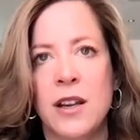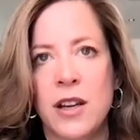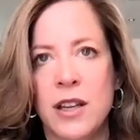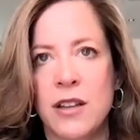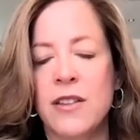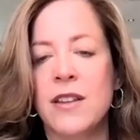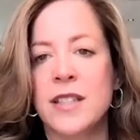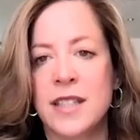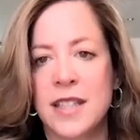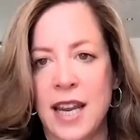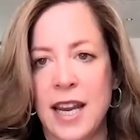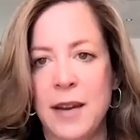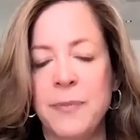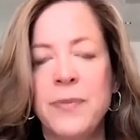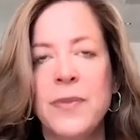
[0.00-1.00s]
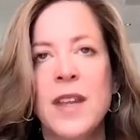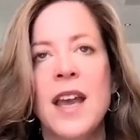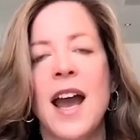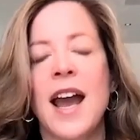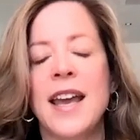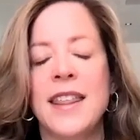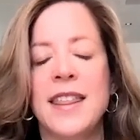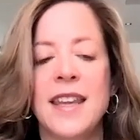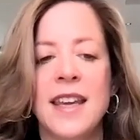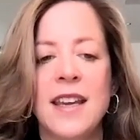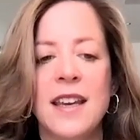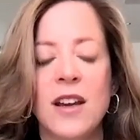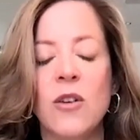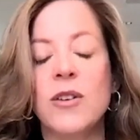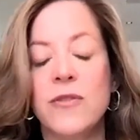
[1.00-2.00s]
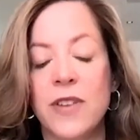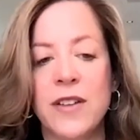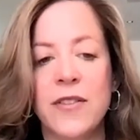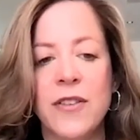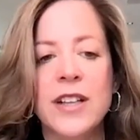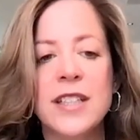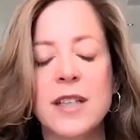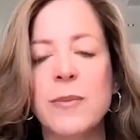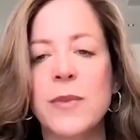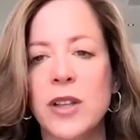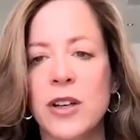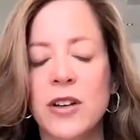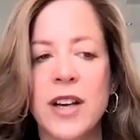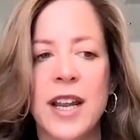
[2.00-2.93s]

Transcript: is the same, I think, or very similar,